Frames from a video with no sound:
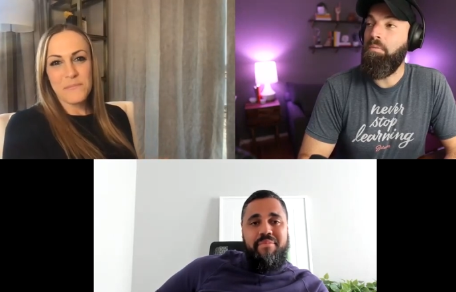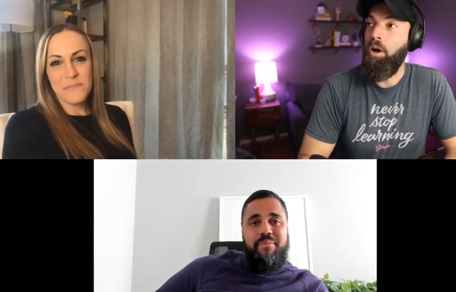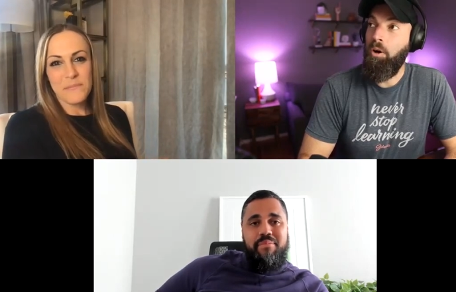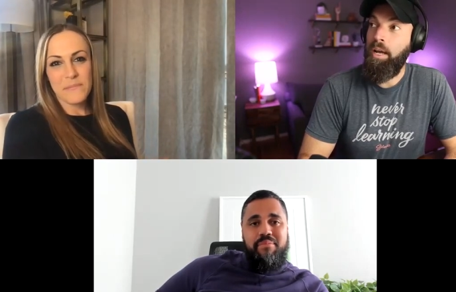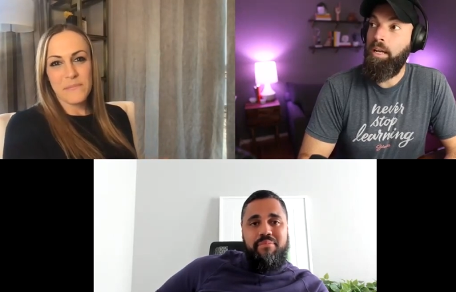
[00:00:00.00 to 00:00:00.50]

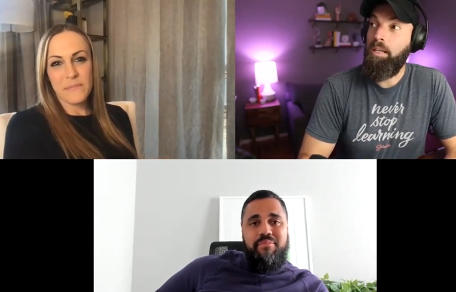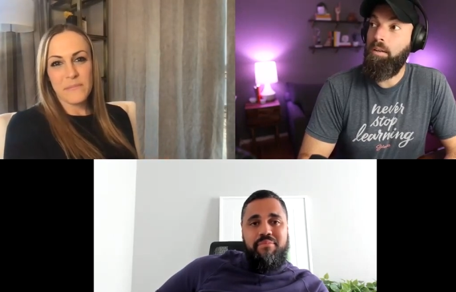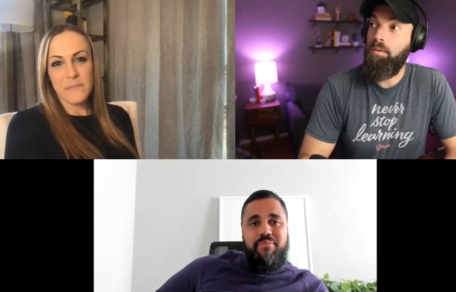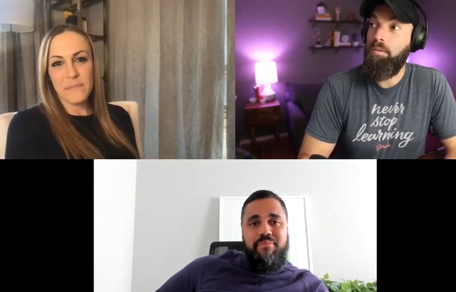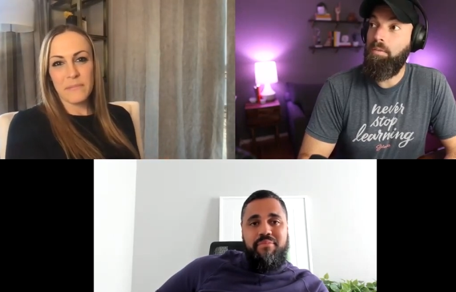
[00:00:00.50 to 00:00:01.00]
Speaker 1: okay,
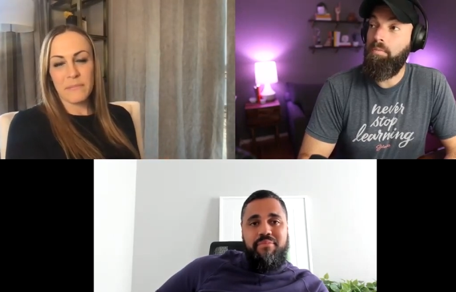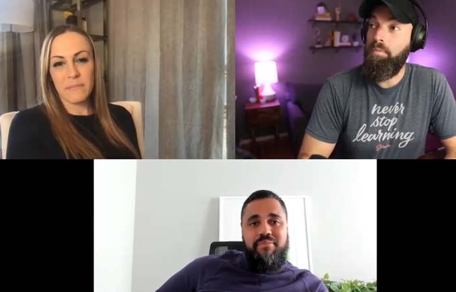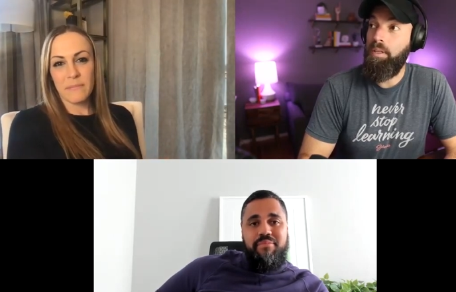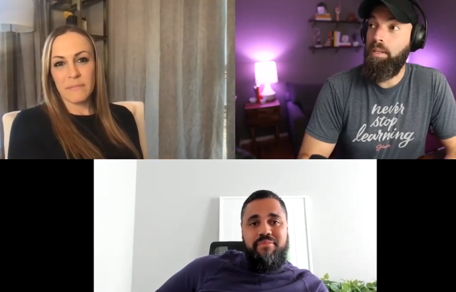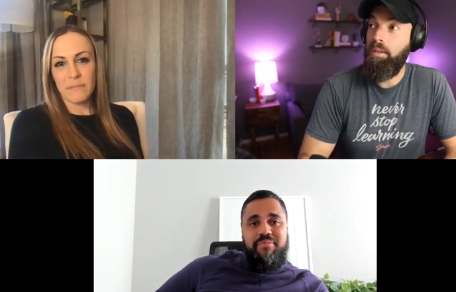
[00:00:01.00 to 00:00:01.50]

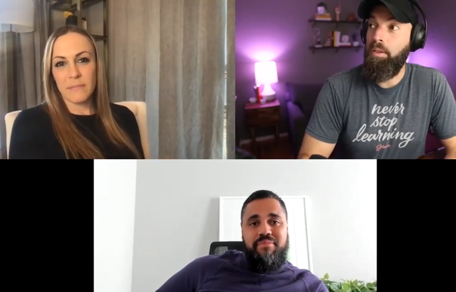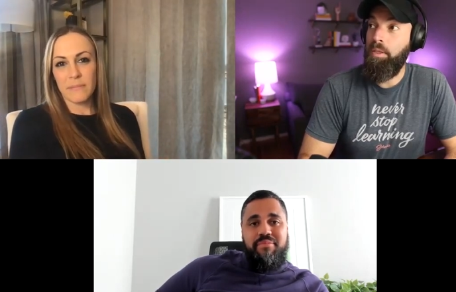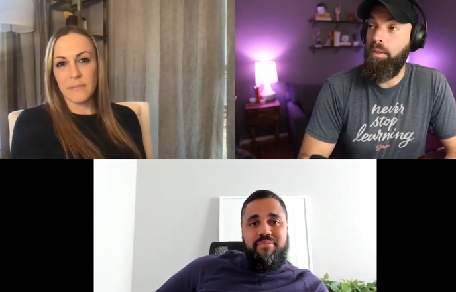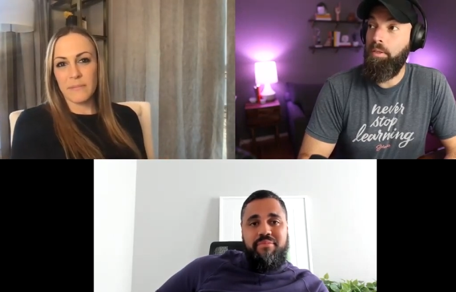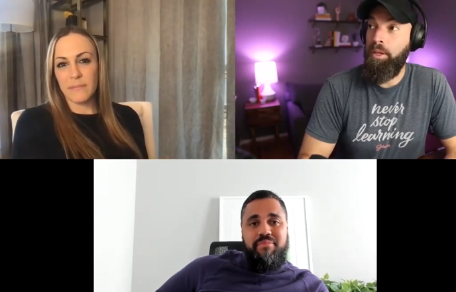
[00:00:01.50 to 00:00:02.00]

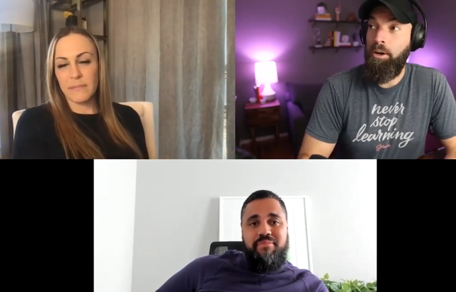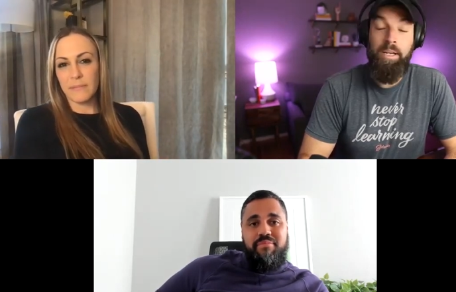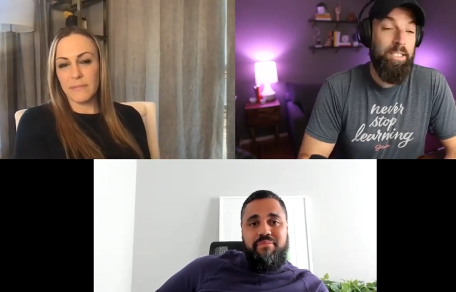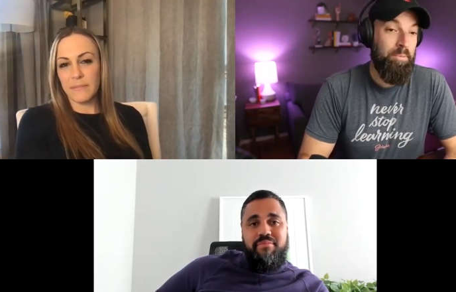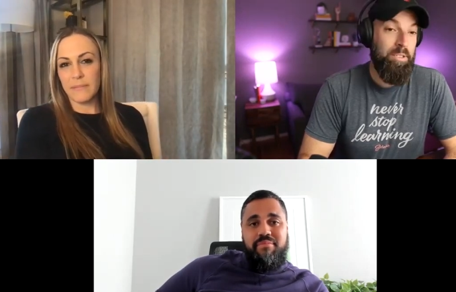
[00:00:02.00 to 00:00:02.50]
there
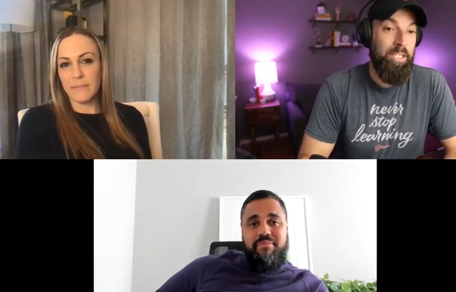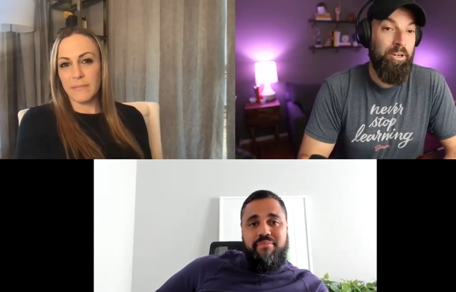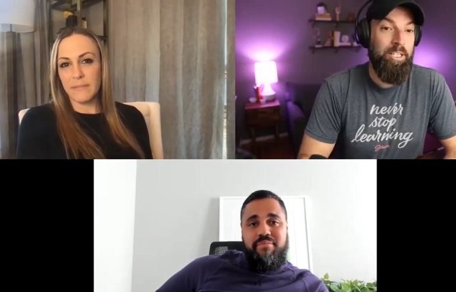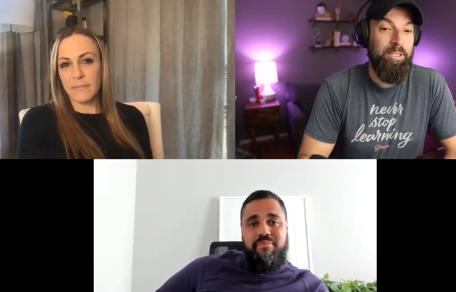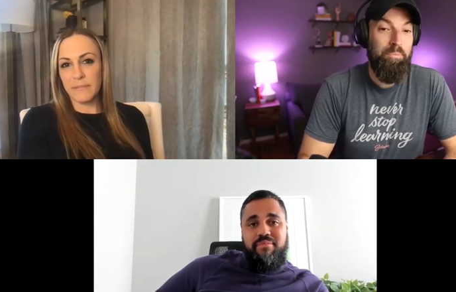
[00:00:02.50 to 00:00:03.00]
is some
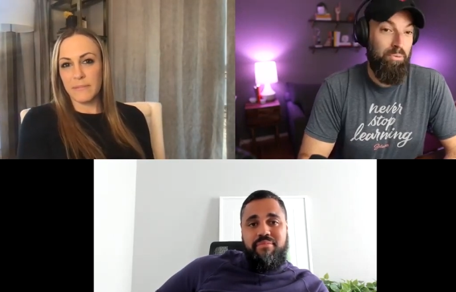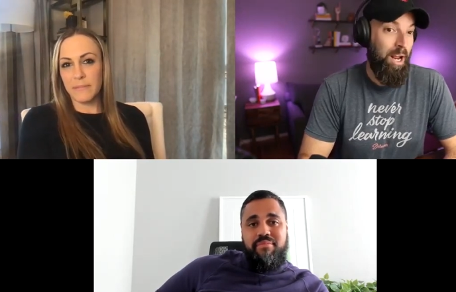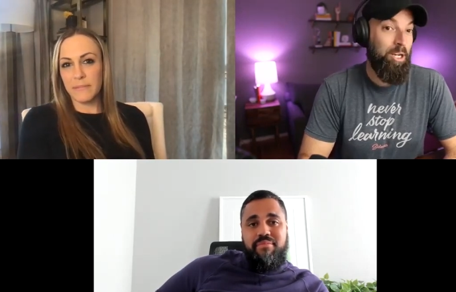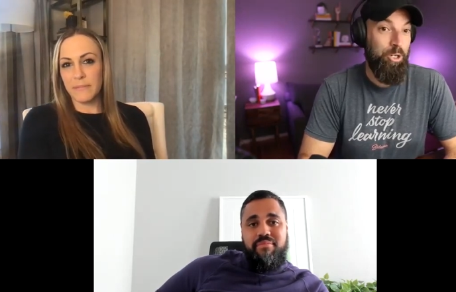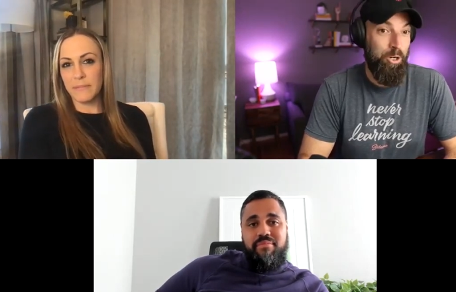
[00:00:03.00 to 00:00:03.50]
serious
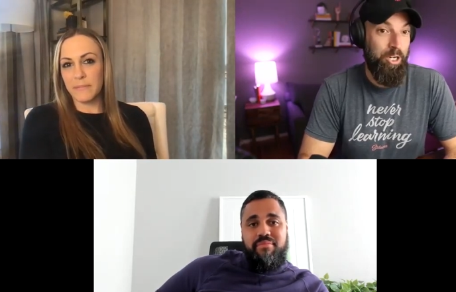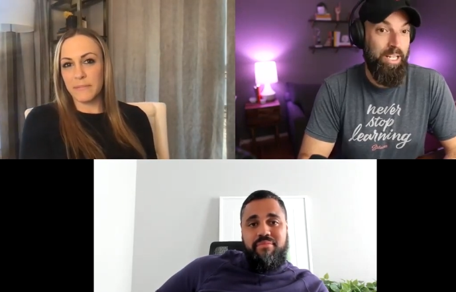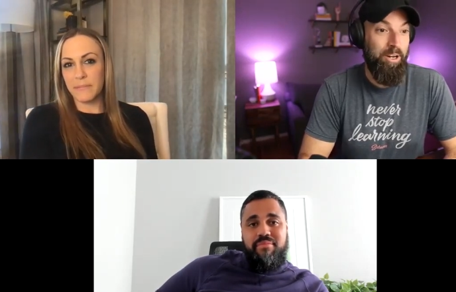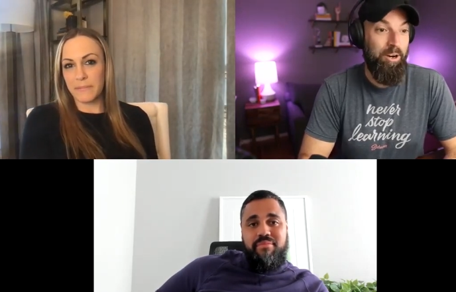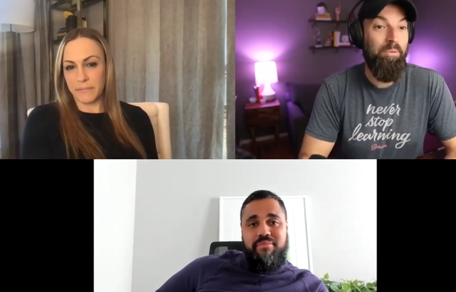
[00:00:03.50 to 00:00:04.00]
pressure
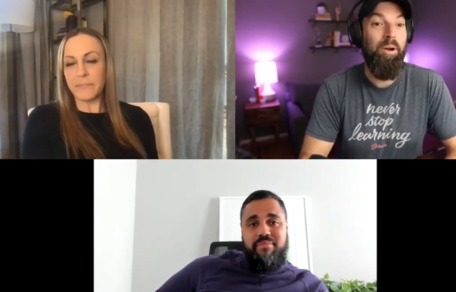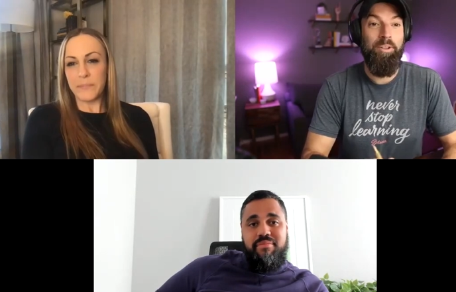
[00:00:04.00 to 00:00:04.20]
here.